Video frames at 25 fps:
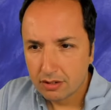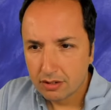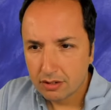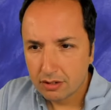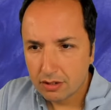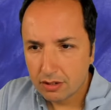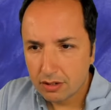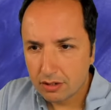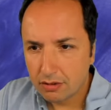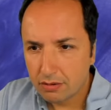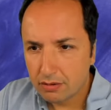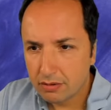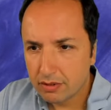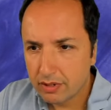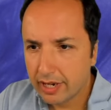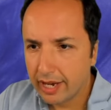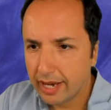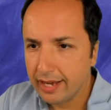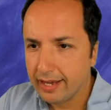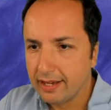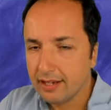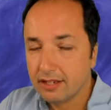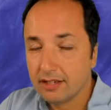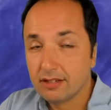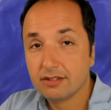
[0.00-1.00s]
So,
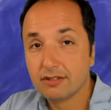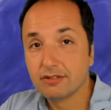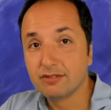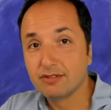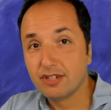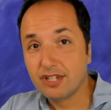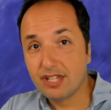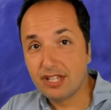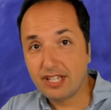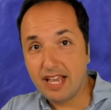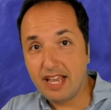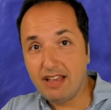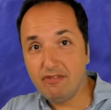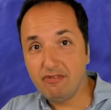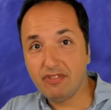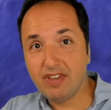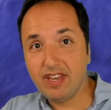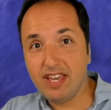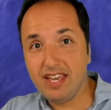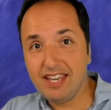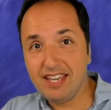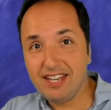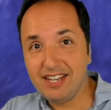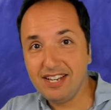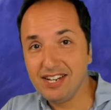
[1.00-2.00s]
okay, safe
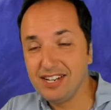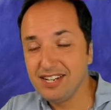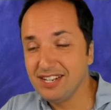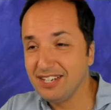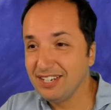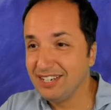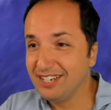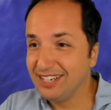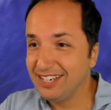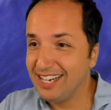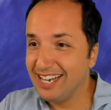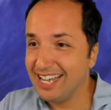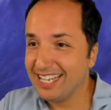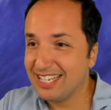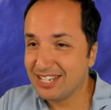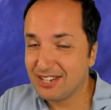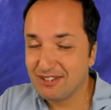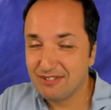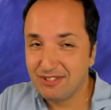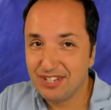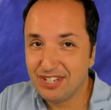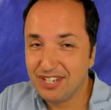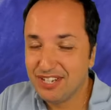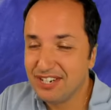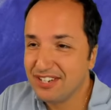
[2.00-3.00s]
king, let's
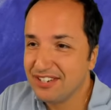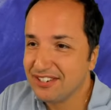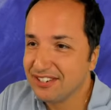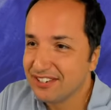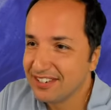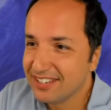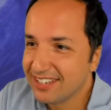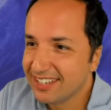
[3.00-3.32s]
continue.